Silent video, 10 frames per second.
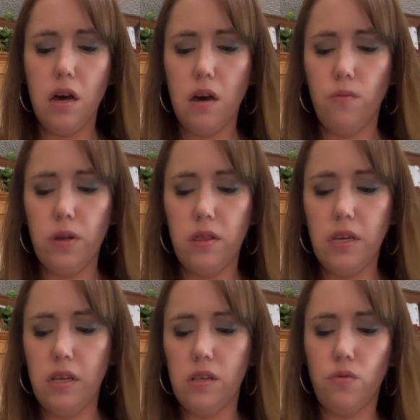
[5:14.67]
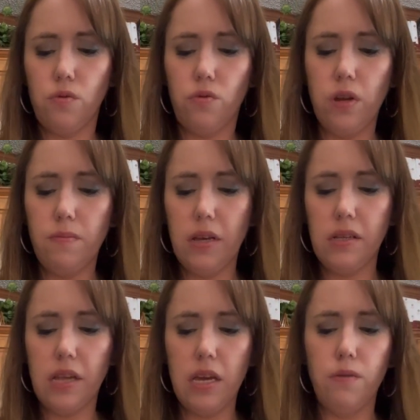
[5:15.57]
with these green beans
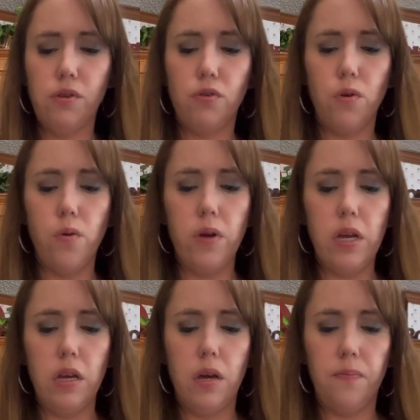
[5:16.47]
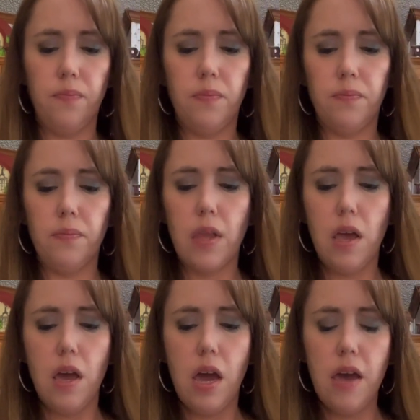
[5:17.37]
that he was growing.
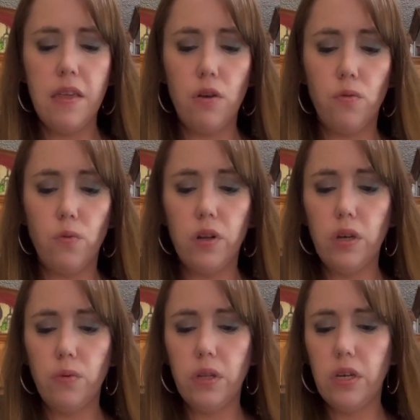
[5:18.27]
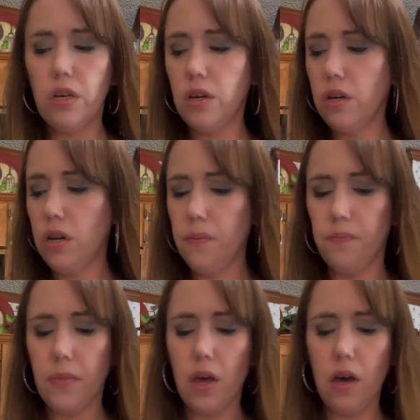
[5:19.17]
And they are really, really good.
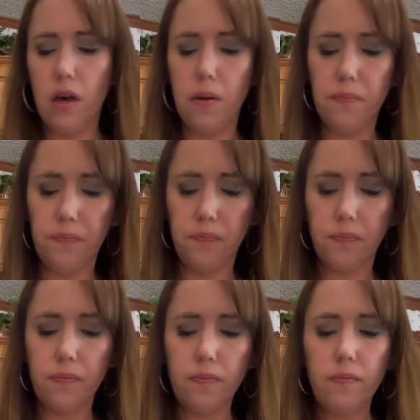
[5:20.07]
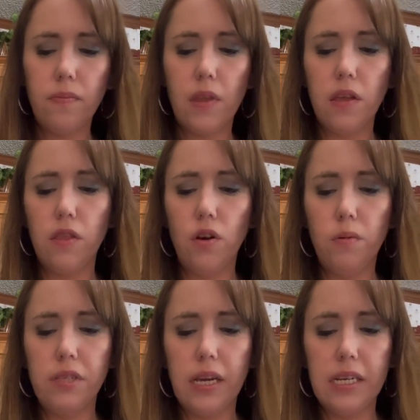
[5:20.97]
They're
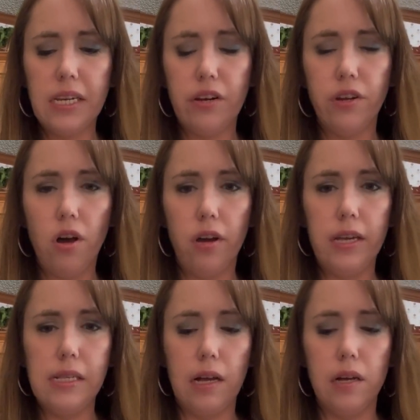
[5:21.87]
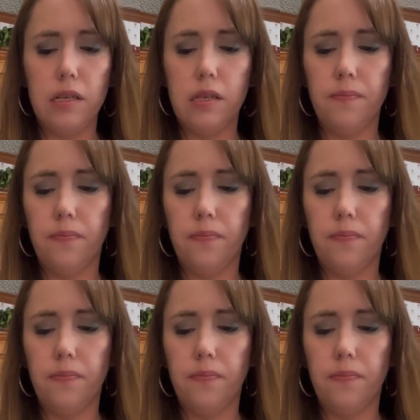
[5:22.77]
almost like a teriyaki sauce.